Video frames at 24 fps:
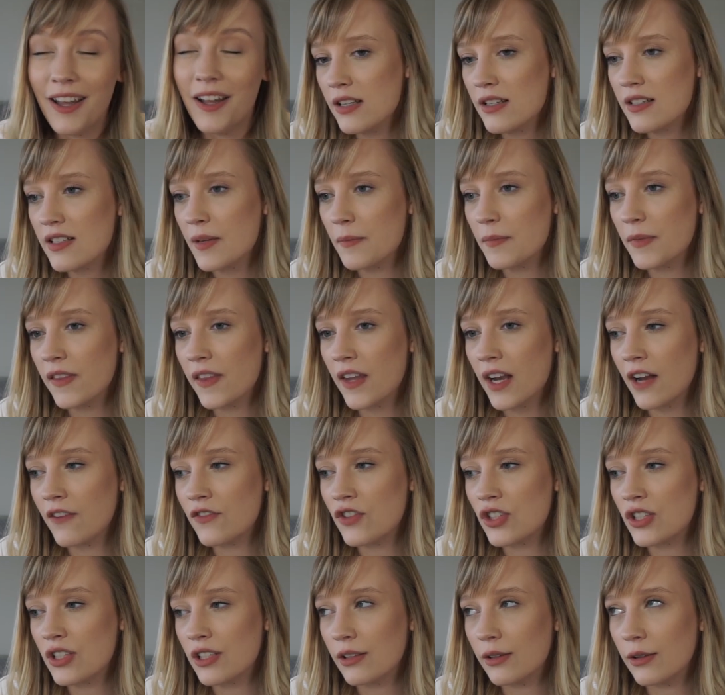Something that I've
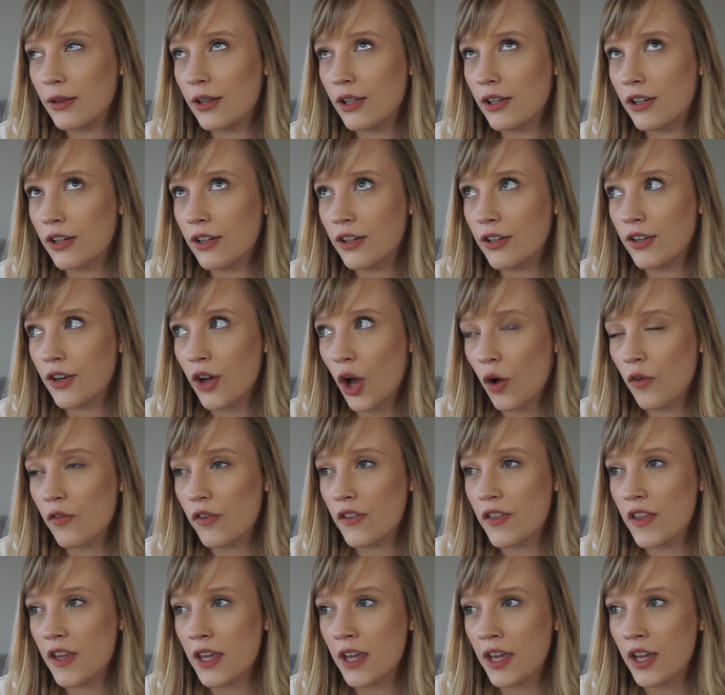just learned over
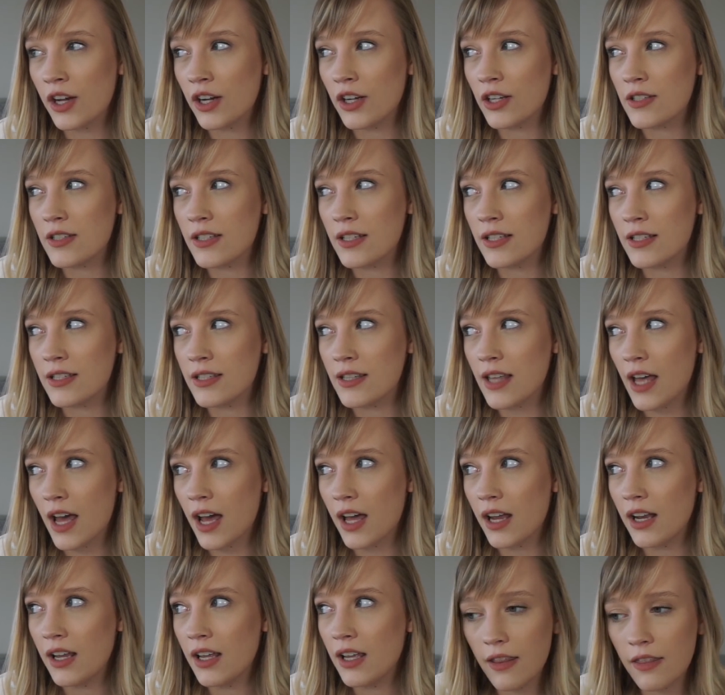the years is
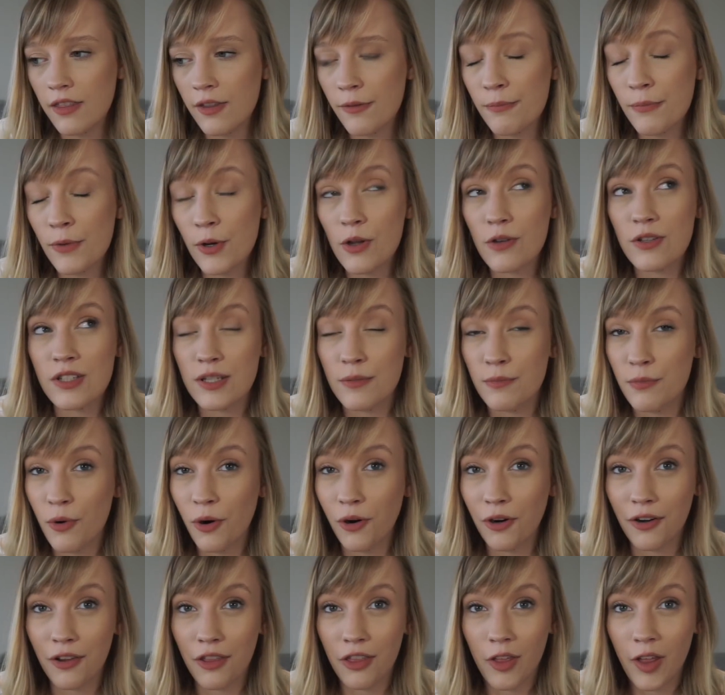that the most
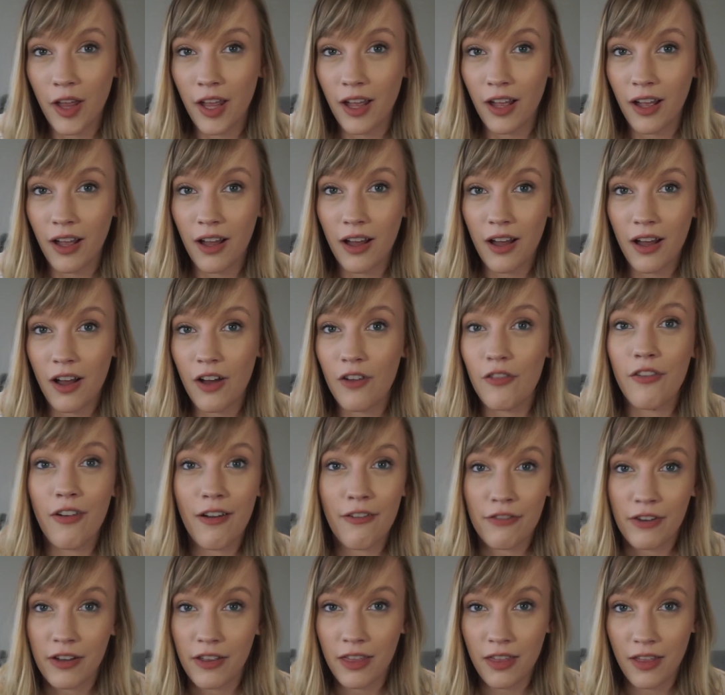important thing of
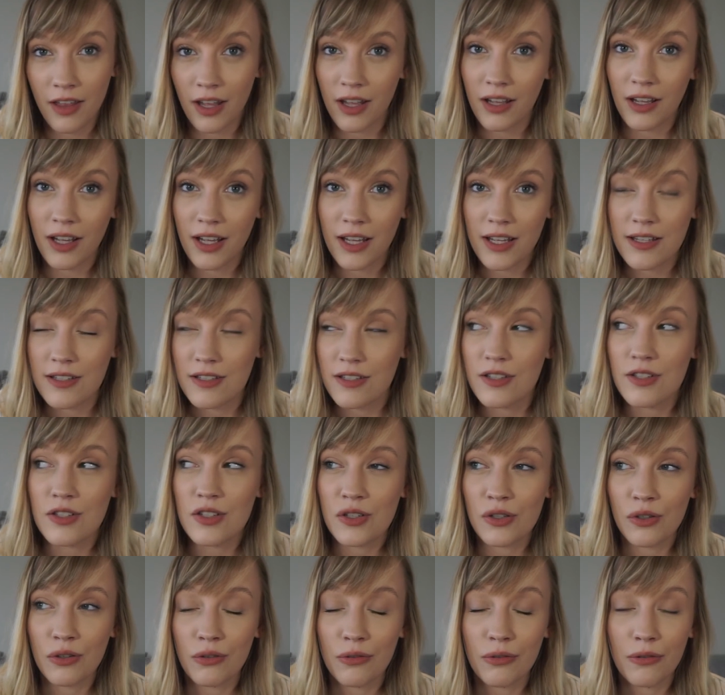everything is
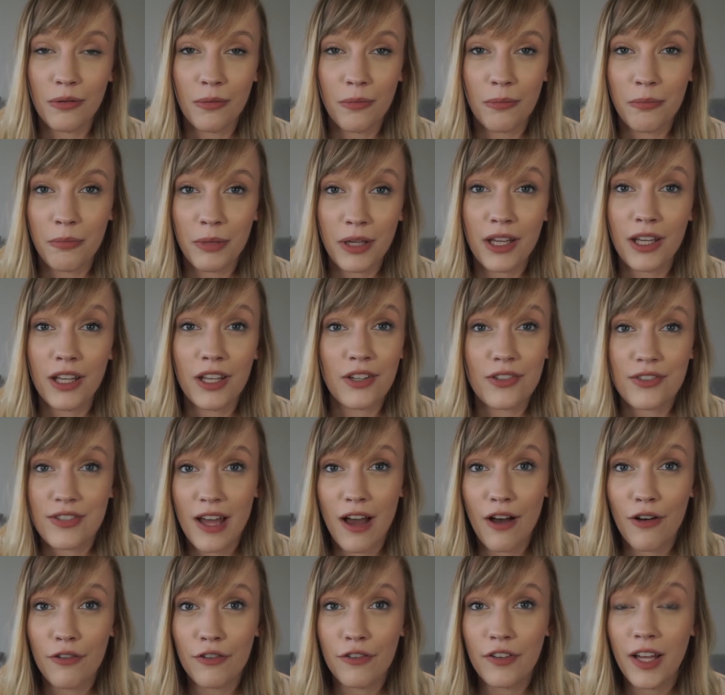to be
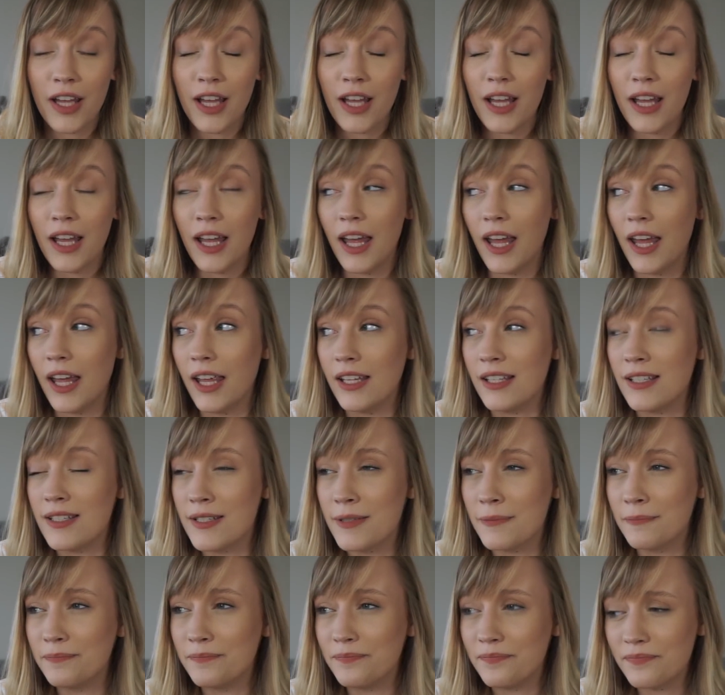yourself. And
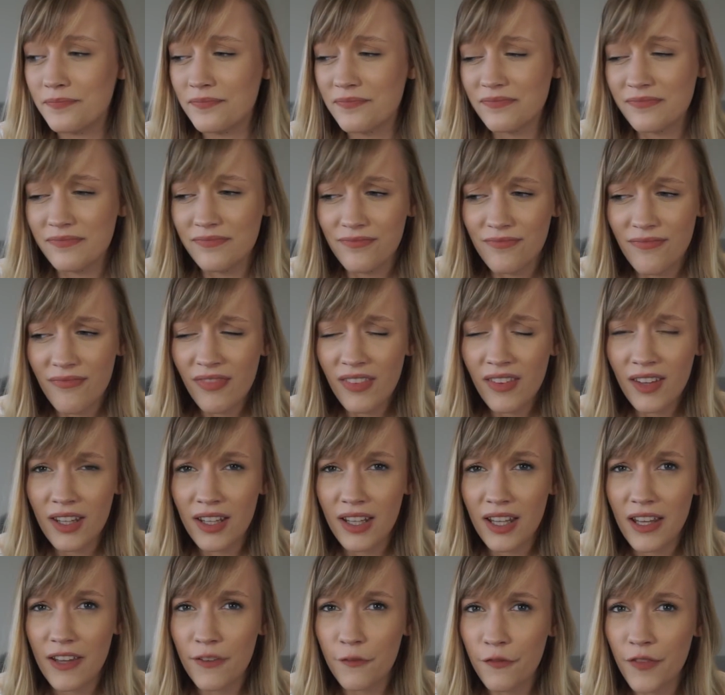
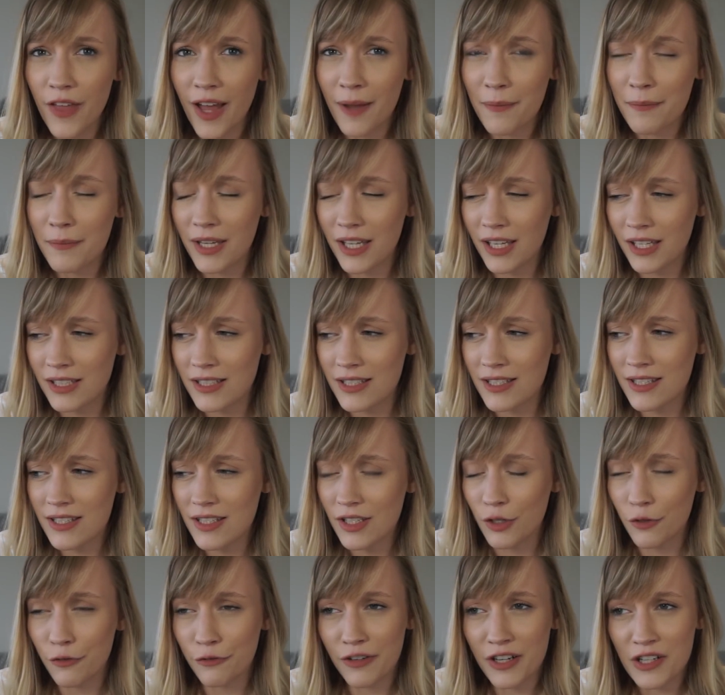if that means
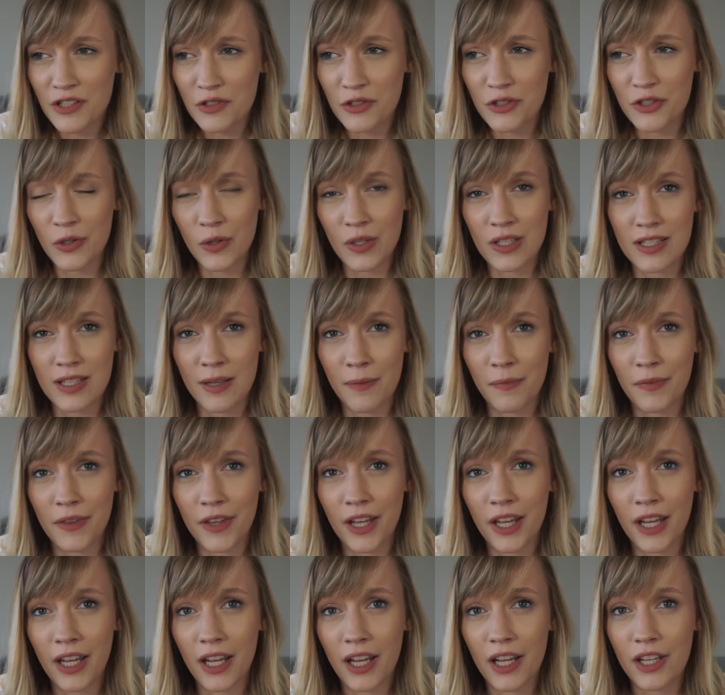your friends are doing
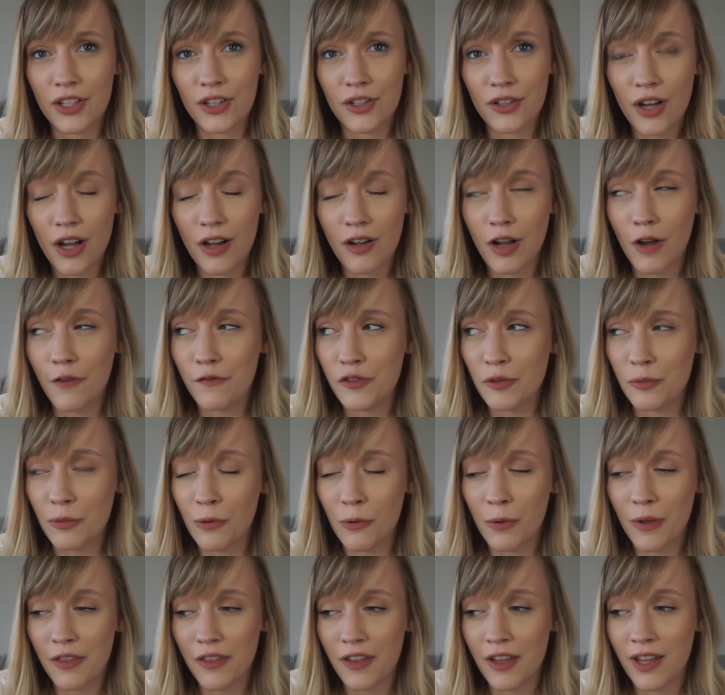something and you're not comfortable
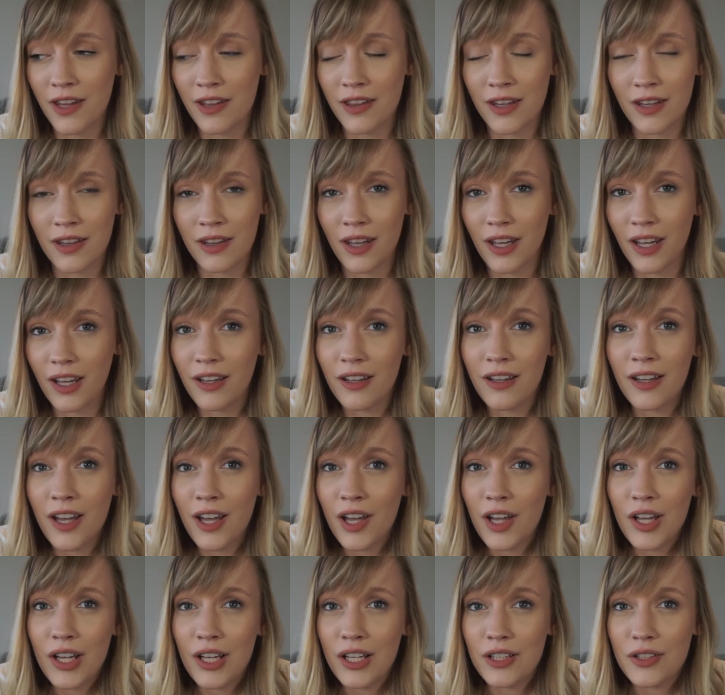with it, then like
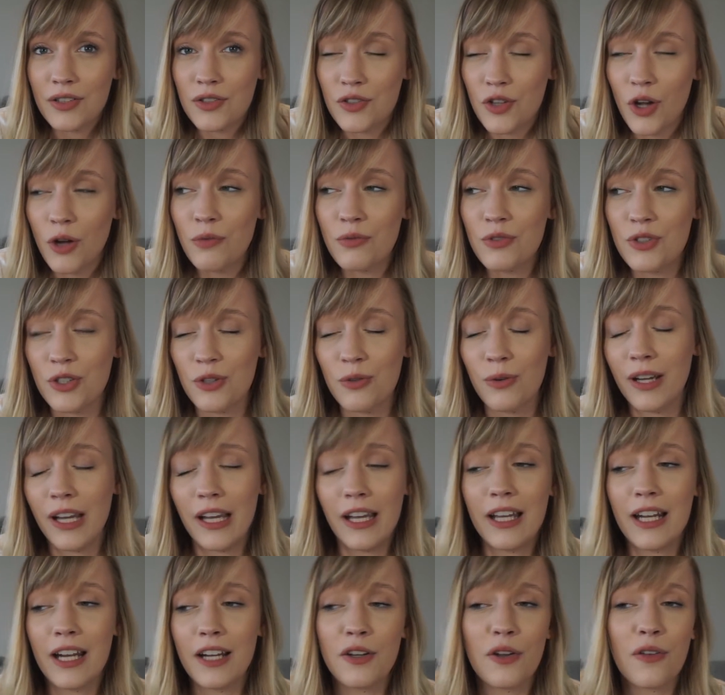don't do it.
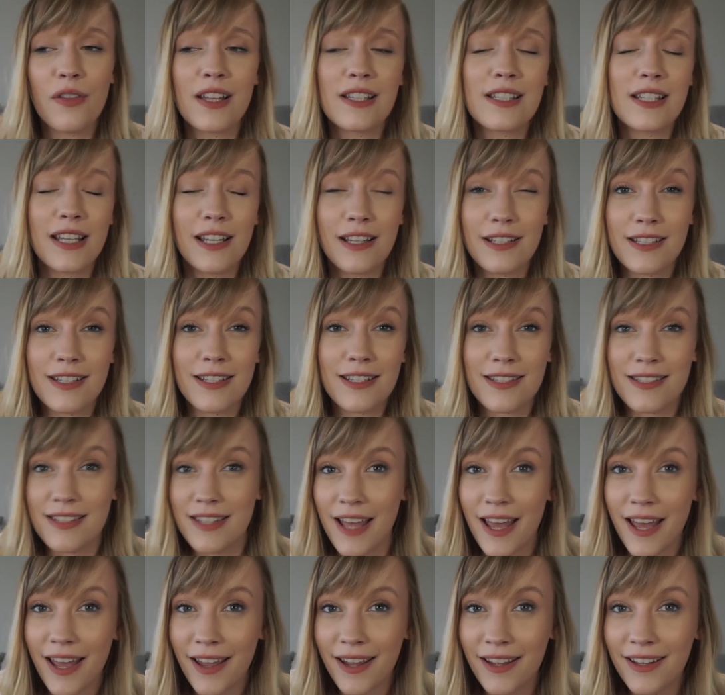And I know that's easy to
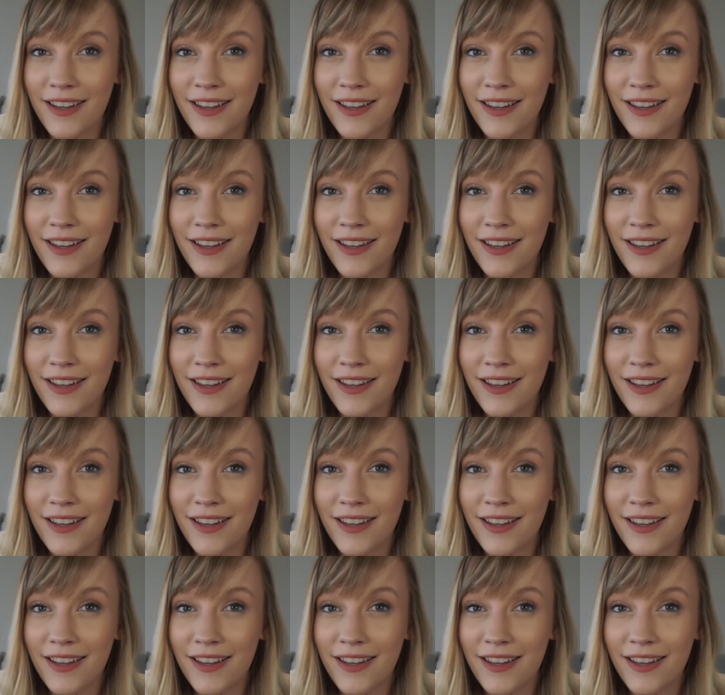say,